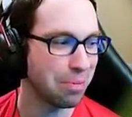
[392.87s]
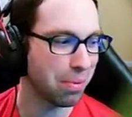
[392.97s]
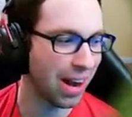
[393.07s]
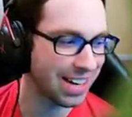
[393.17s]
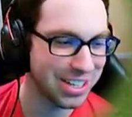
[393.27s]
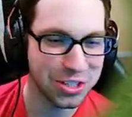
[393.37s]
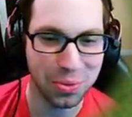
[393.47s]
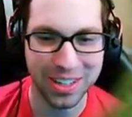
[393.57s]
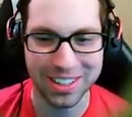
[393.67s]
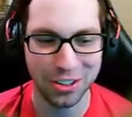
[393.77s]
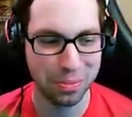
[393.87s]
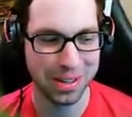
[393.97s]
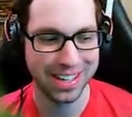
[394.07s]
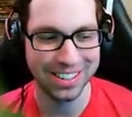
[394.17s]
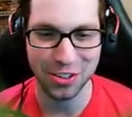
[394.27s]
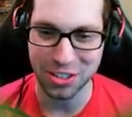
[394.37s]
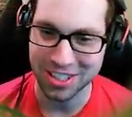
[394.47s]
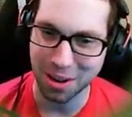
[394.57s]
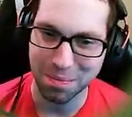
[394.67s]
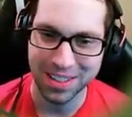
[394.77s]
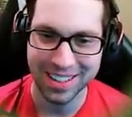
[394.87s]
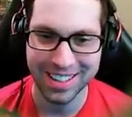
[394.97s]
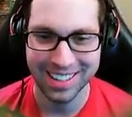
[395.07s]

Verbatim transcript: practice swing a little bit or something.